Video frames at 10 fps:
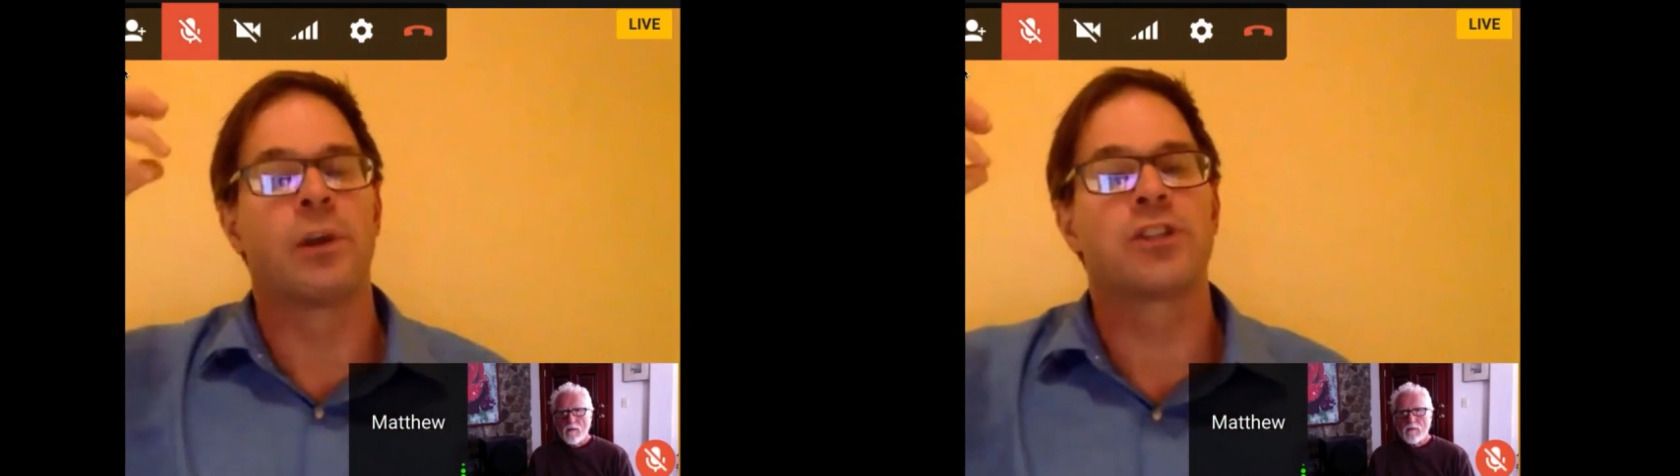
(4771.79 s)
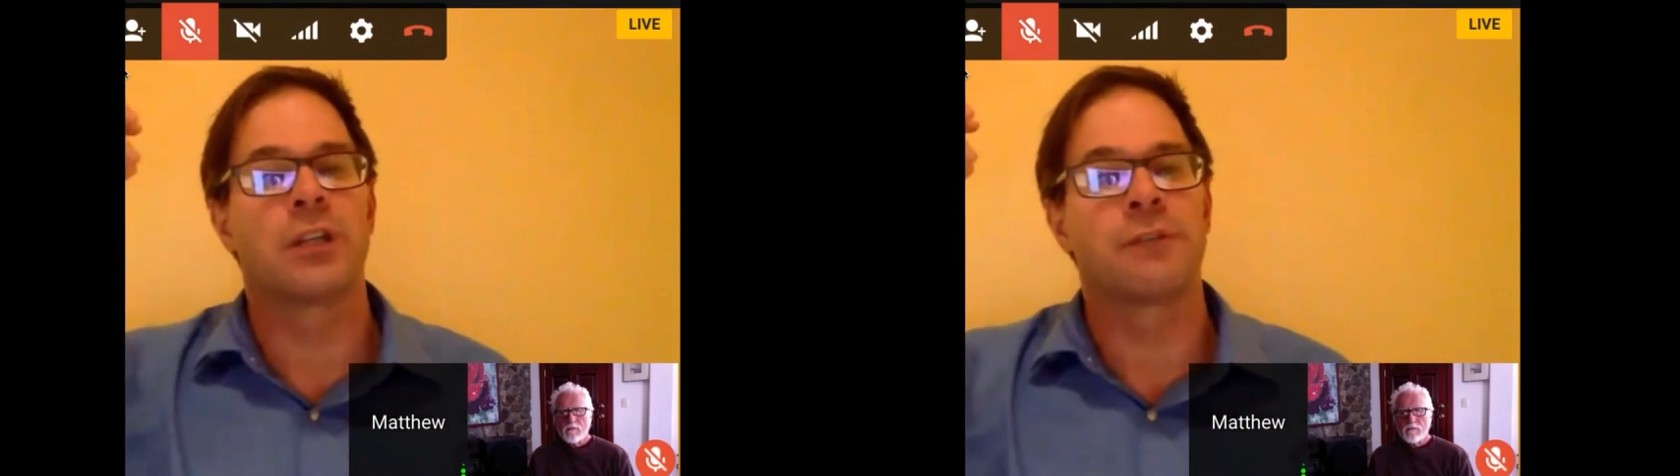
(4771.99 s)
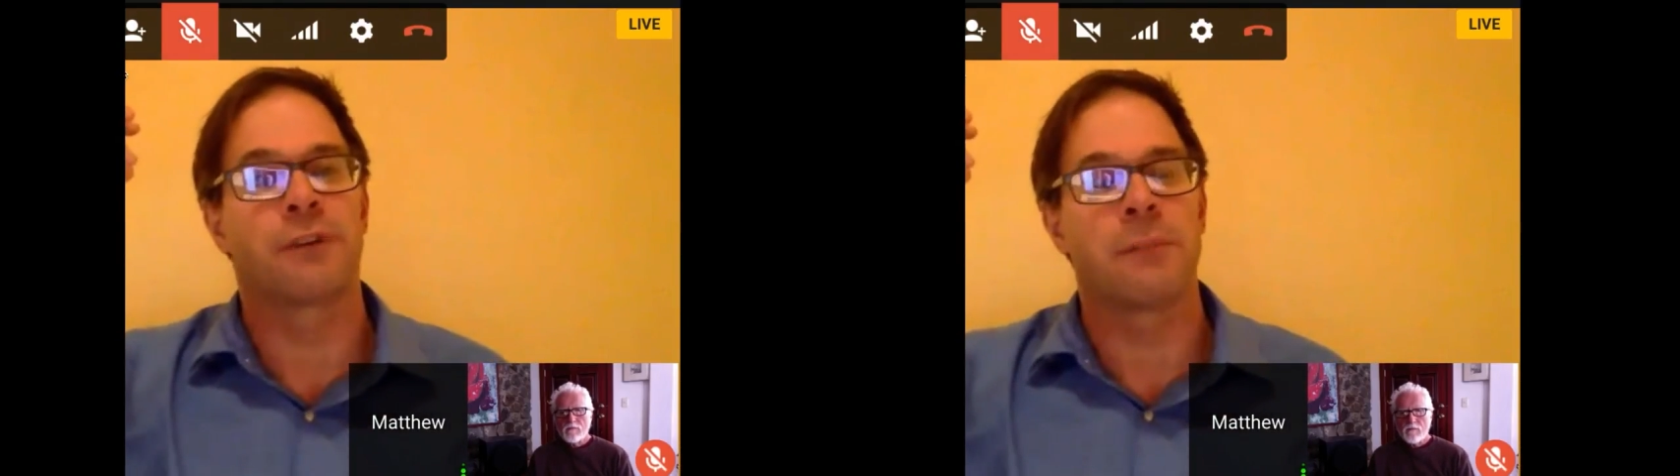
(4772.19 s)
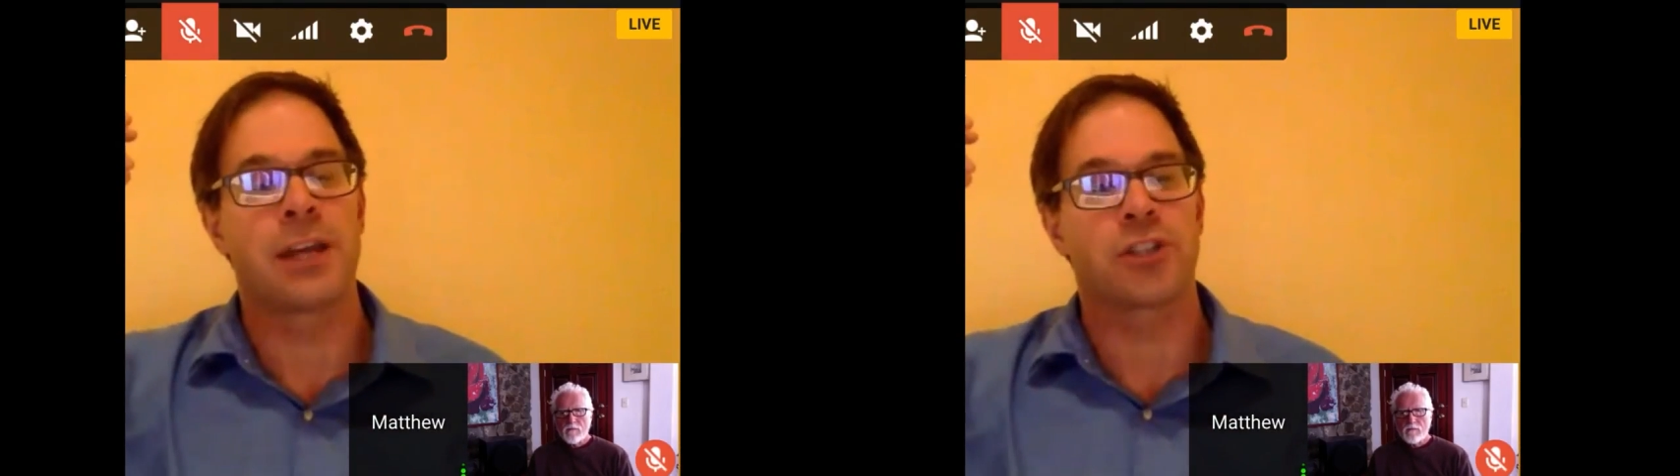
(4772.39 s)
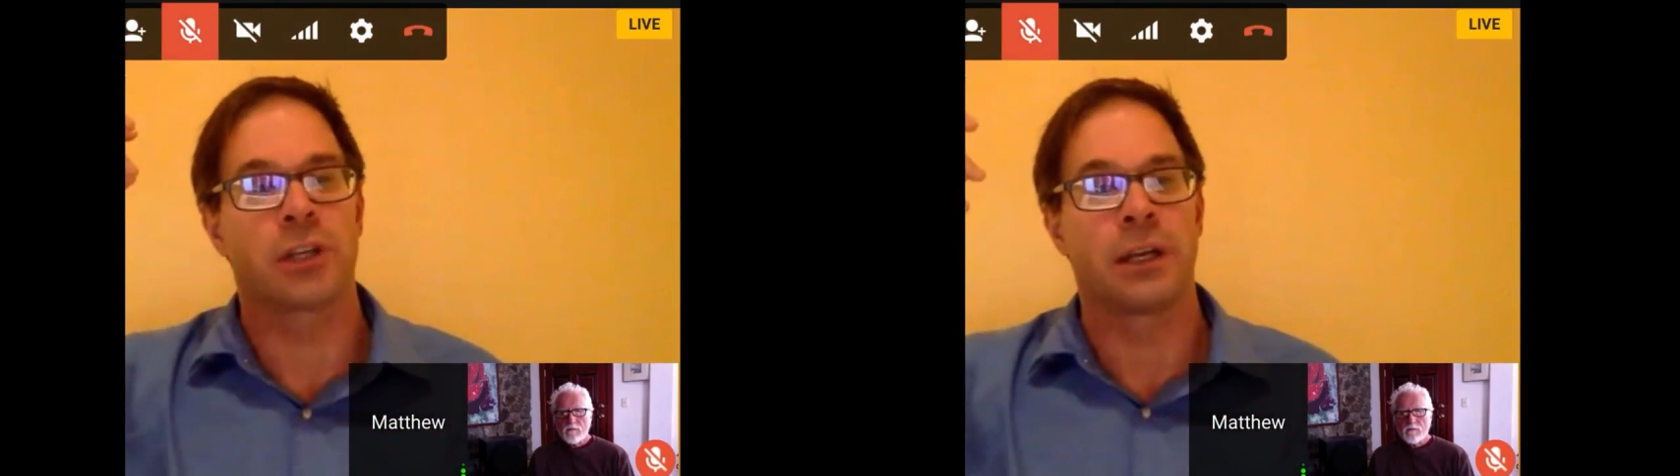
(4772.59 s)
original
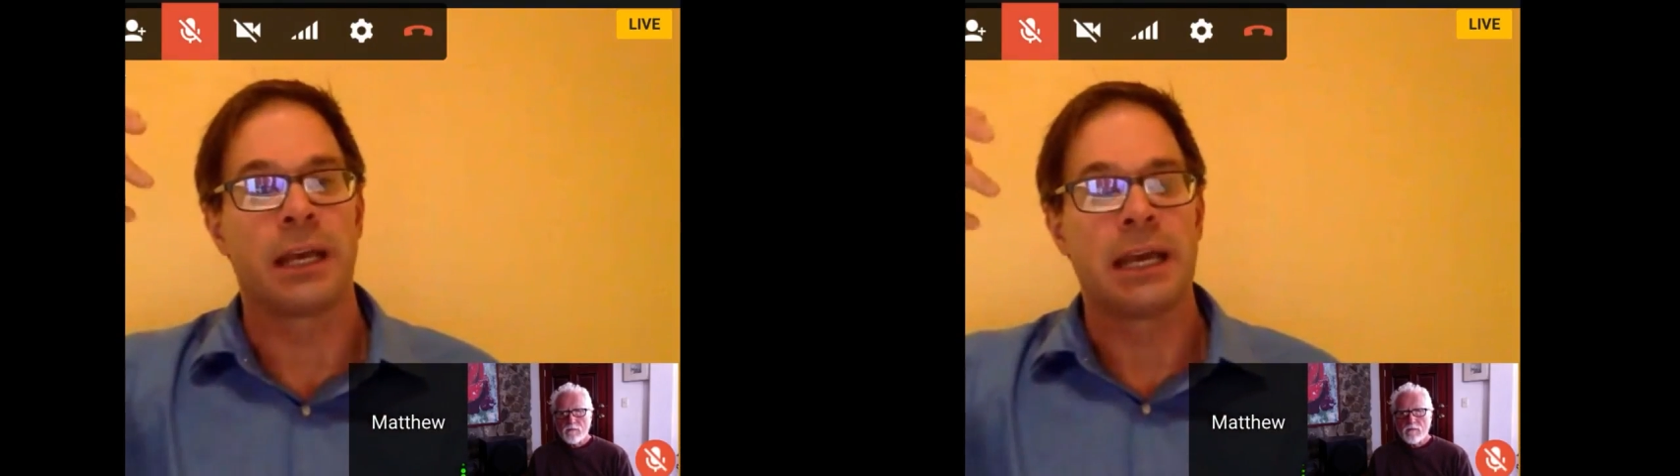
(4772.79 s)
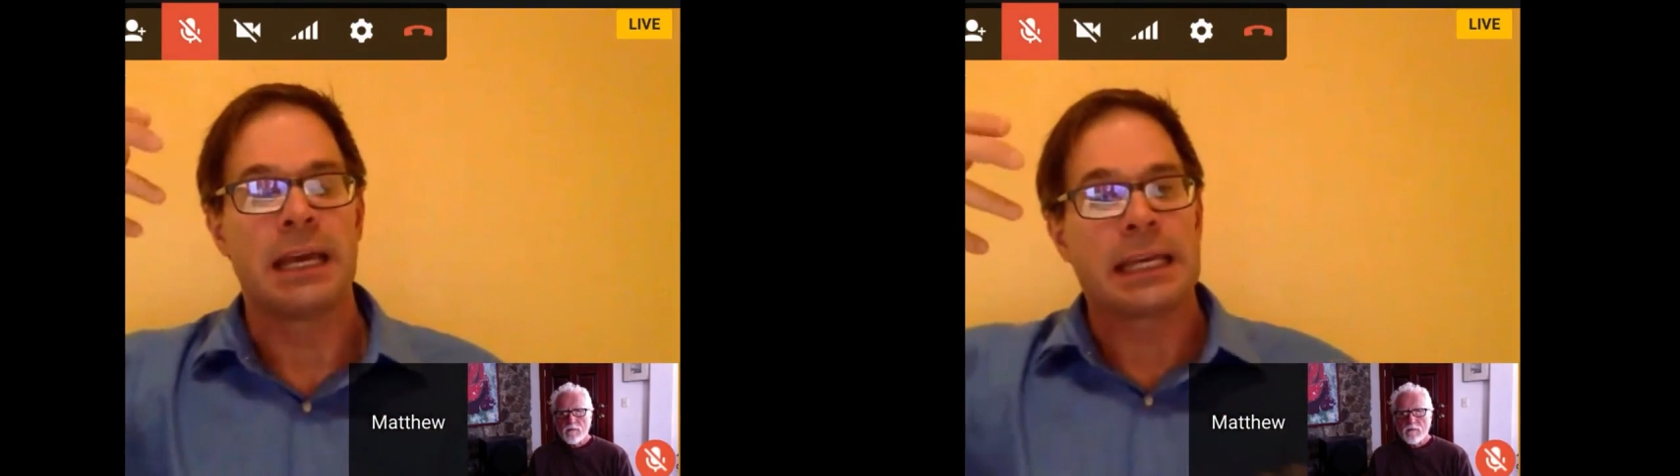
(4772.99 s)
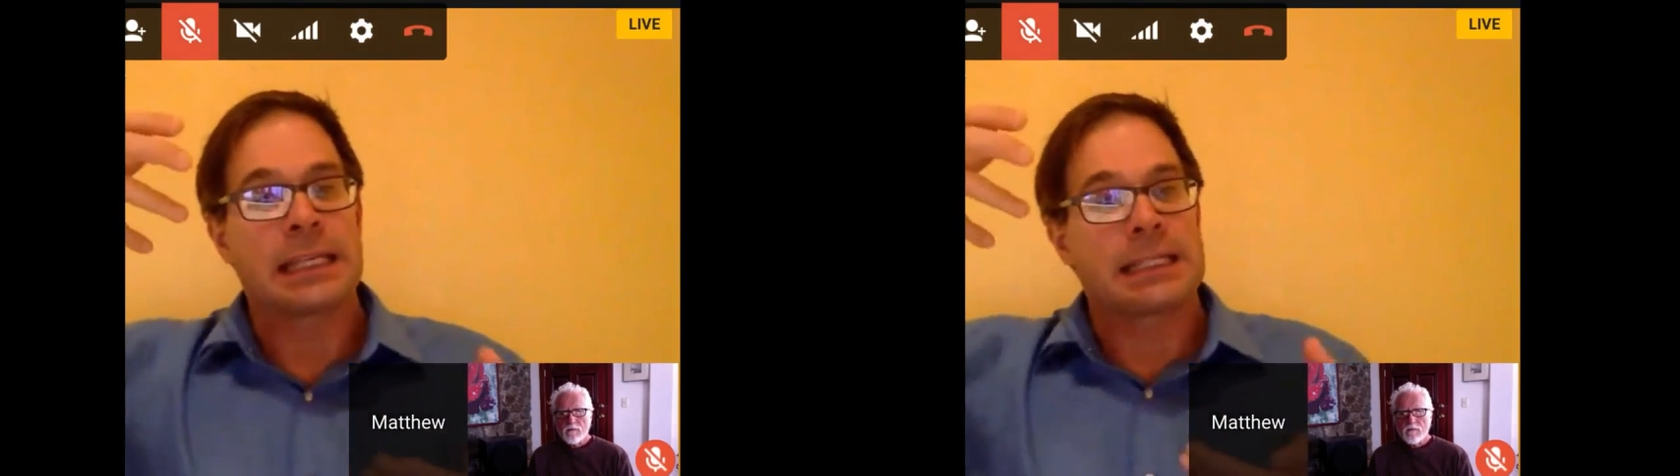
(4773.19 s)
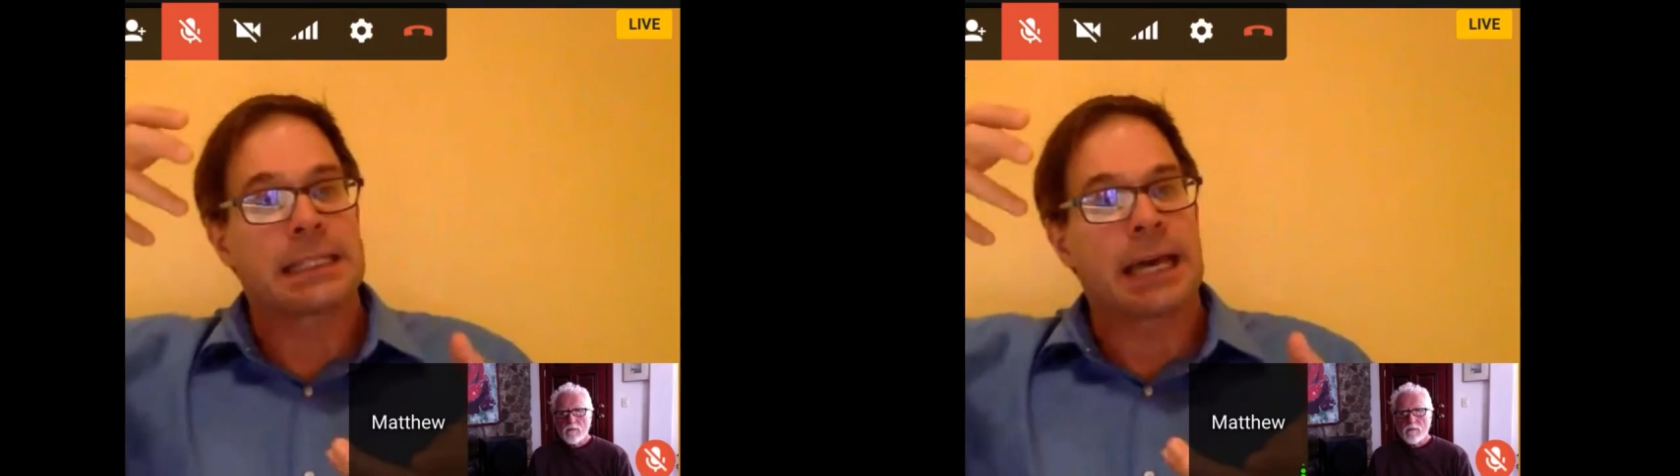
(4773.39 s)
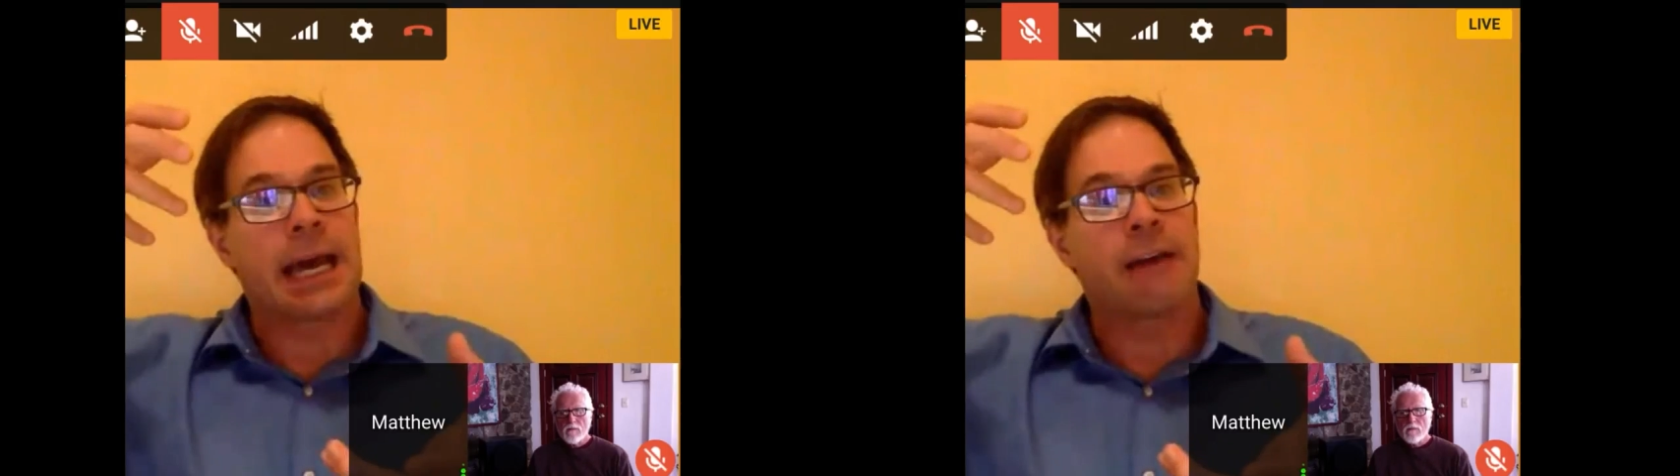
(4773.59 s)
information is
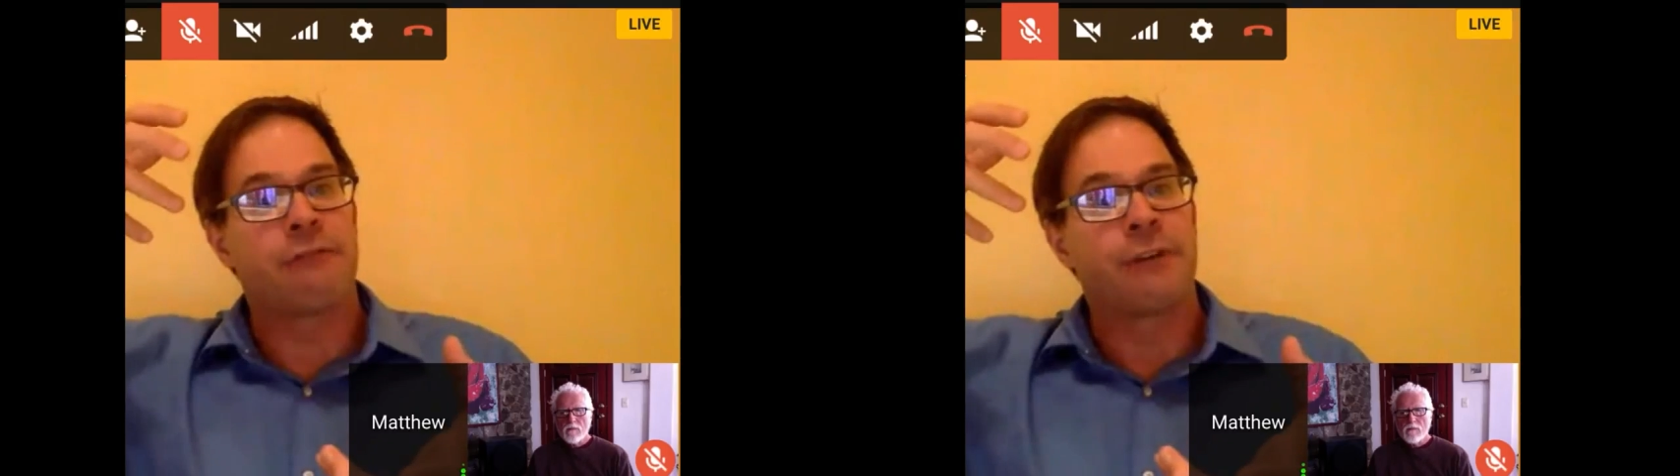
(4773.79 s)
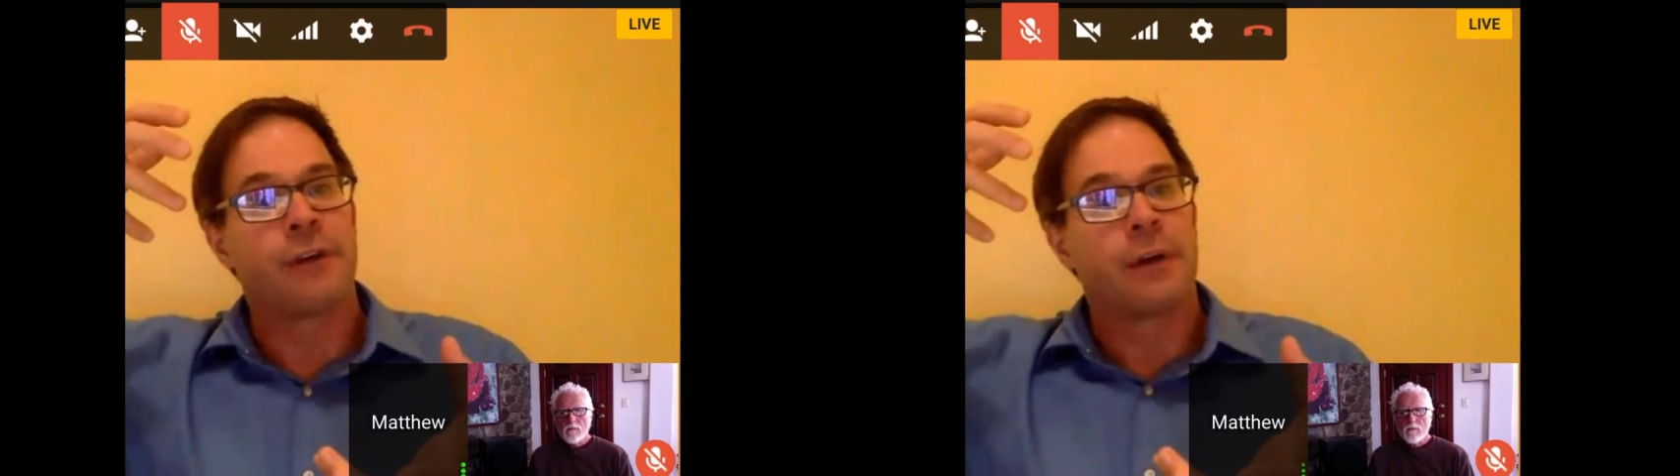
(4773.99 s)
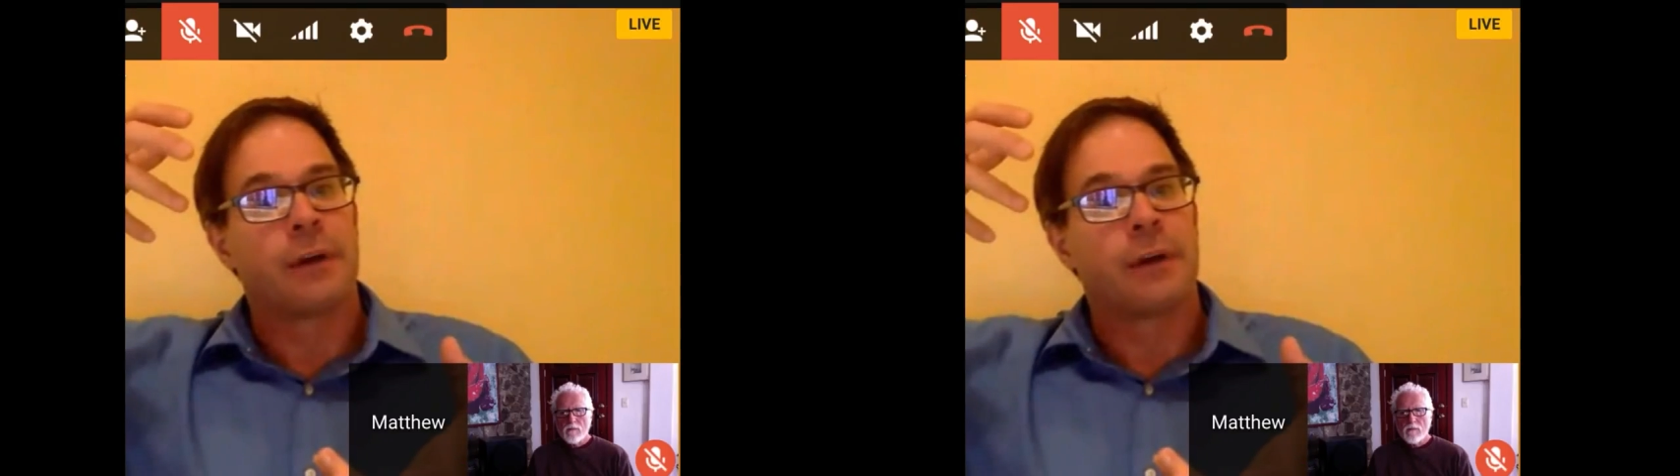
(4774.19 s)
to have